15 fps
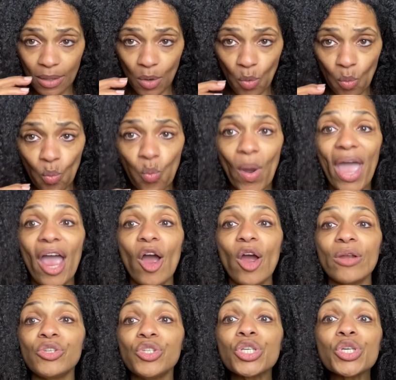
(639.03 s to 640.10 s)
Where
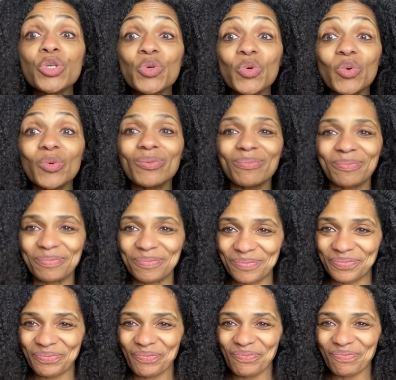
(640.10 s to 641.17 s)
do.
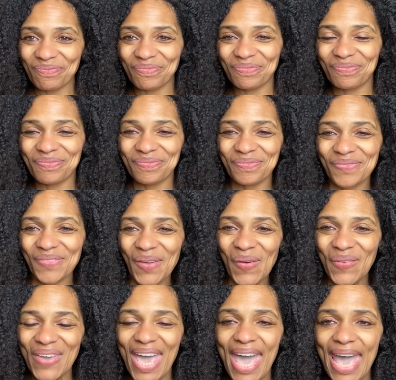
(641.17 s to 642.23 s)

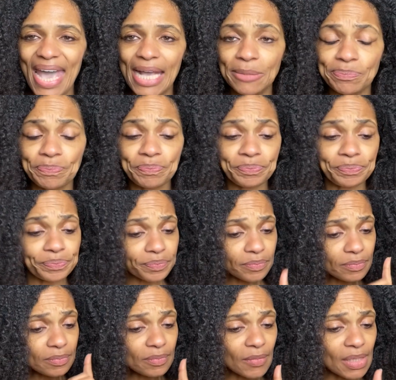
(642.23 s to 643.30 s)
Okay,
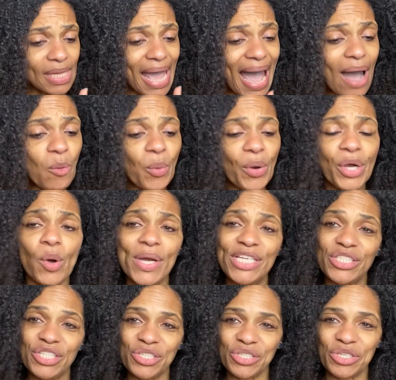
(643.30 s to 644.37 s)
now we're
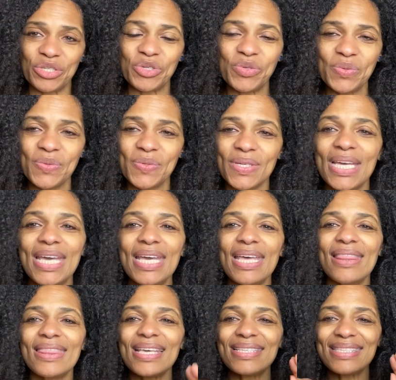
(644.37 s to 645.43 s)
going to do
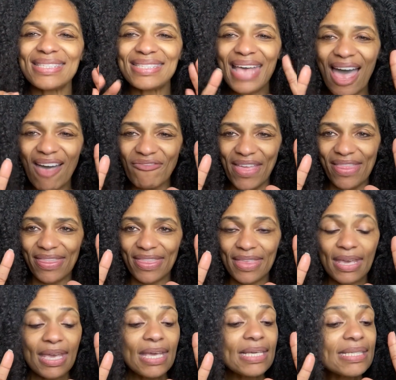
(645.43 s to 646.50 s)
the seventh,
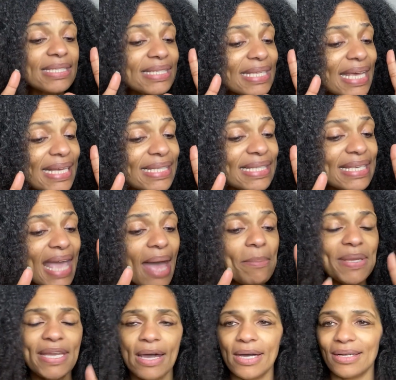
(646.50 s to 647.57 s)

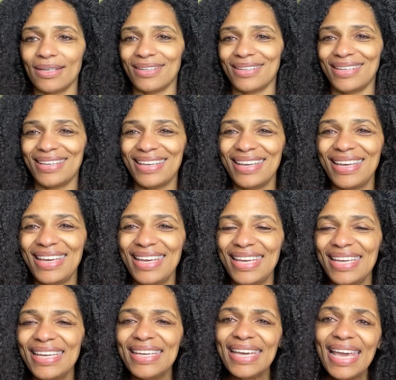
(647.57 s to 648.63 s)
septième na.
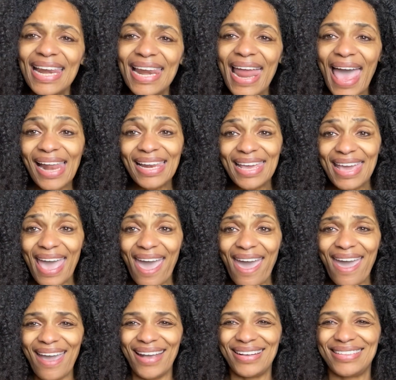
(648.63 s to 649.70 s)
Qu'il est
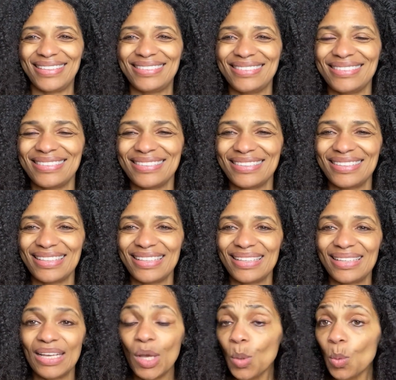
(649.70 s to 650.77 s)
lié.
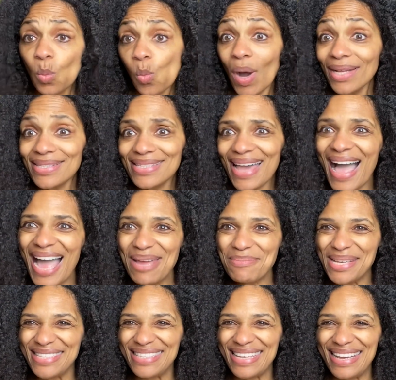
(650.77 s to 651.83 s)
What time
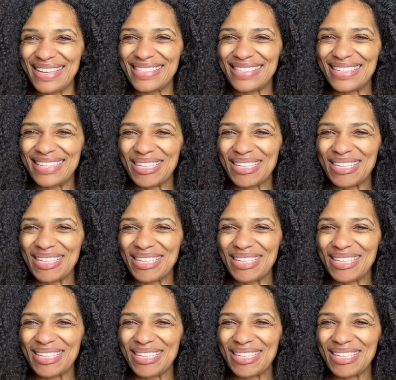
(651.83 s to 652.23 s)
is it?